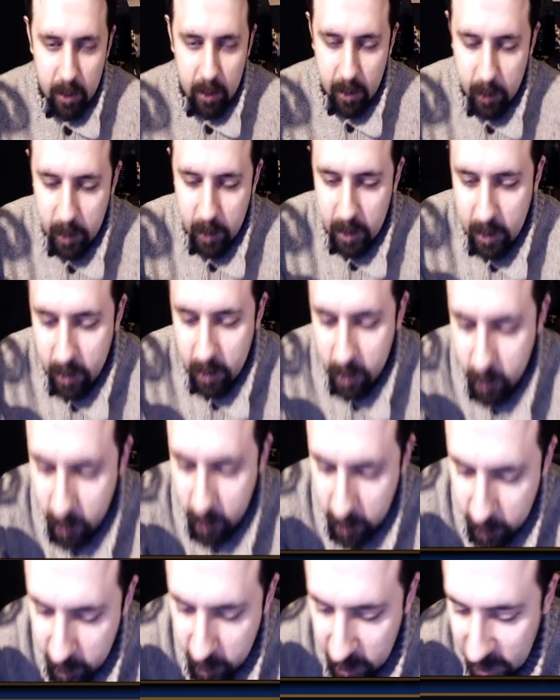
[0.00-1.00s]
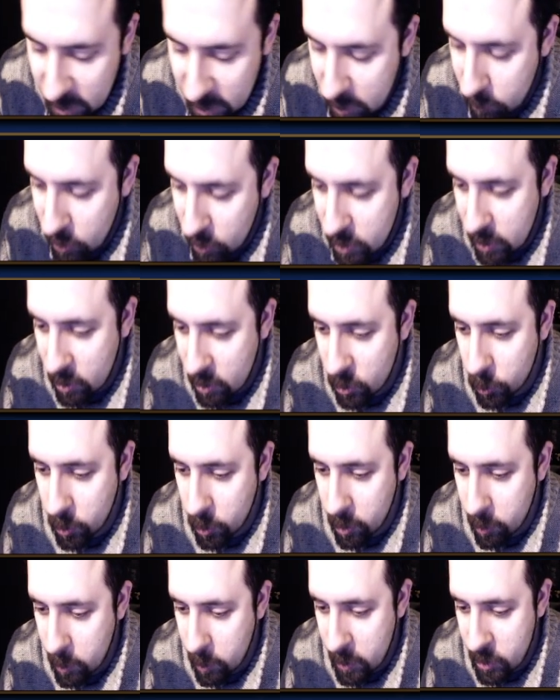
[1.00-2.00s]
But although there really isn't much else
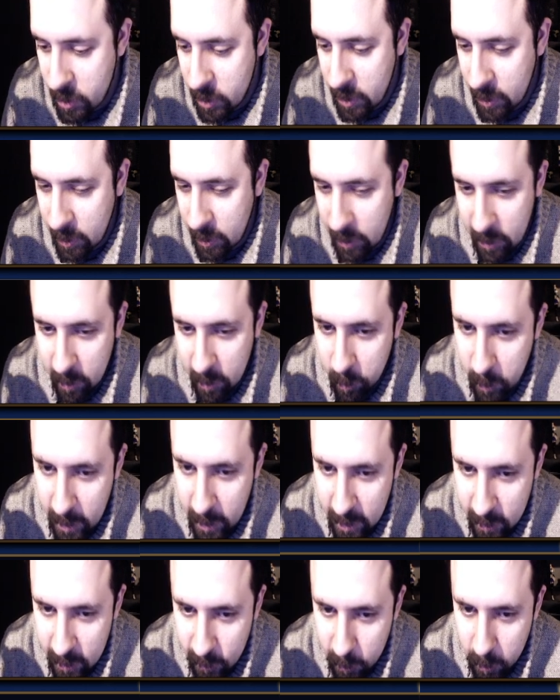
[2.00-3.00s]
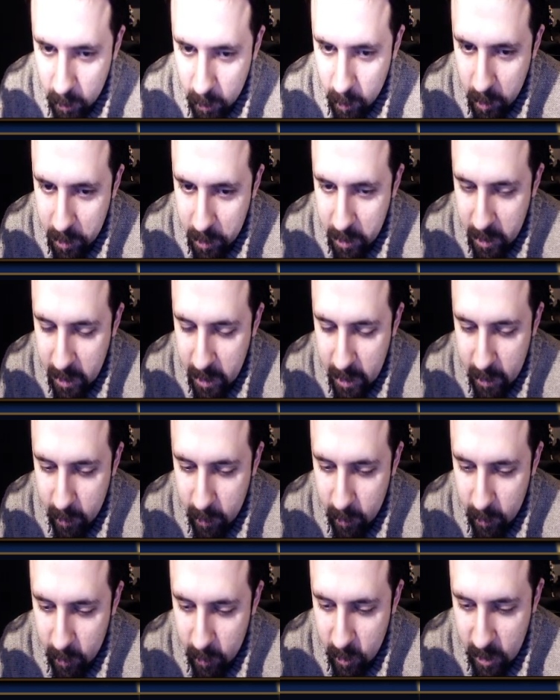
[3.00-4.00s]
worth mentioning in the base form other
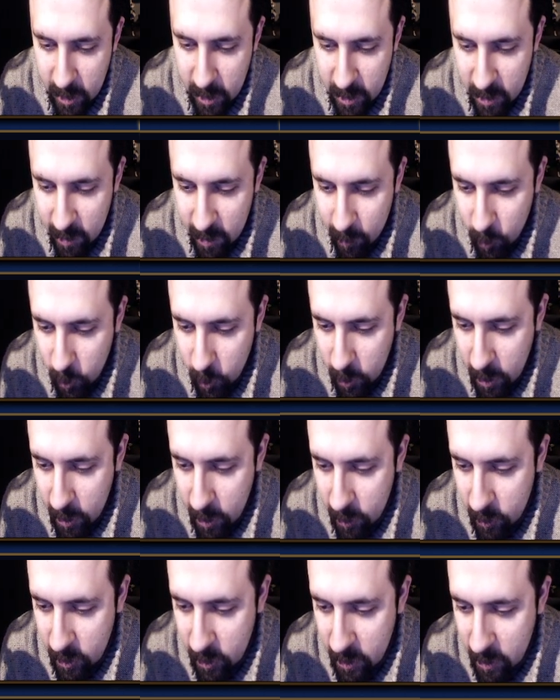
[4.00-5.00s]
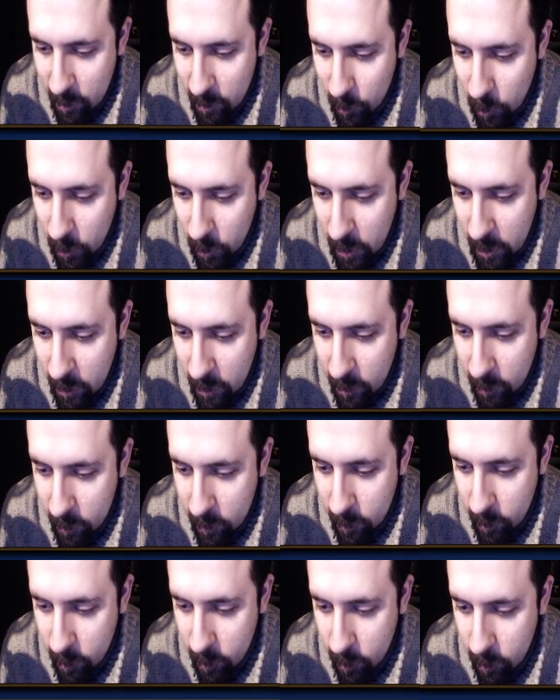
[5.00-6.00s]
than she has some morale she has a morale
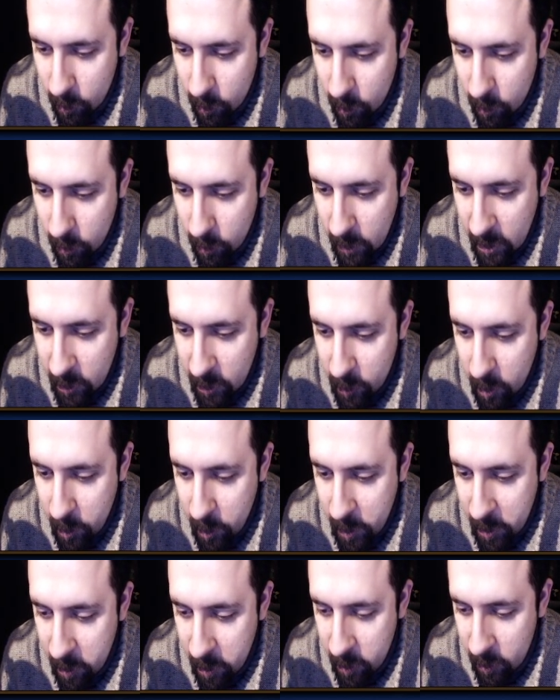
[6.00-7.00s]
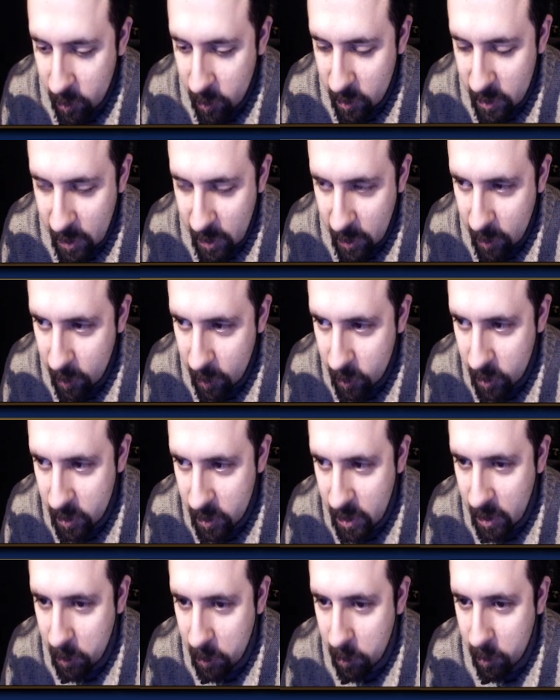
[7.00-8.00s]
HP barrier just like just
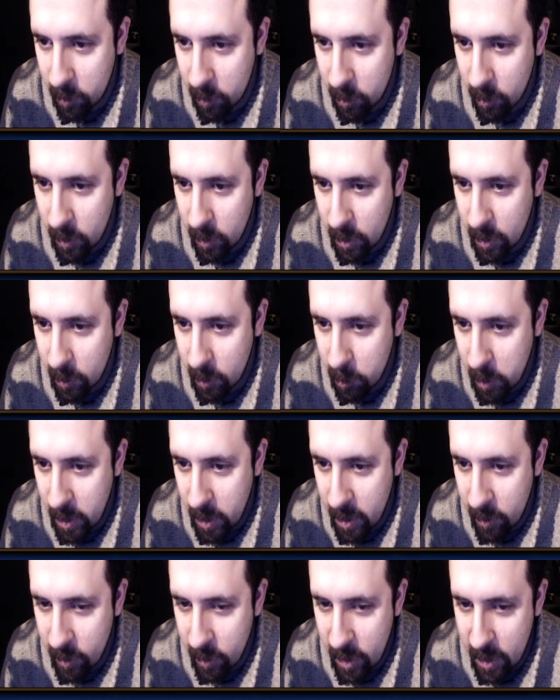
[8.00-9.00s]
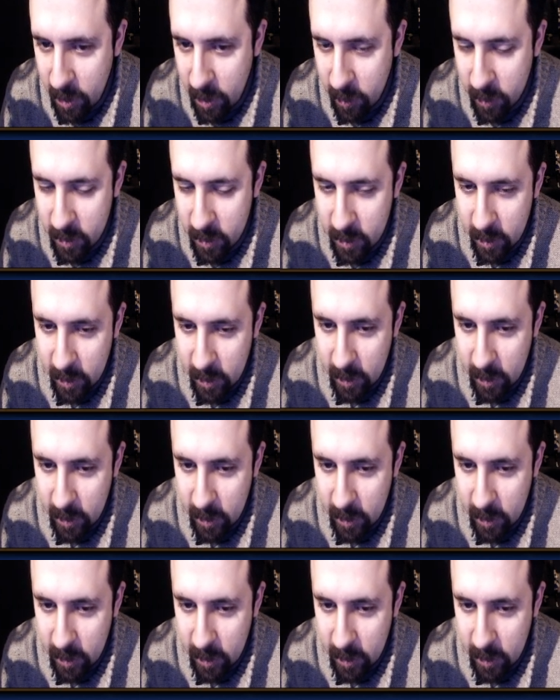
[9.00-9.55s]
like uh, Maeve has.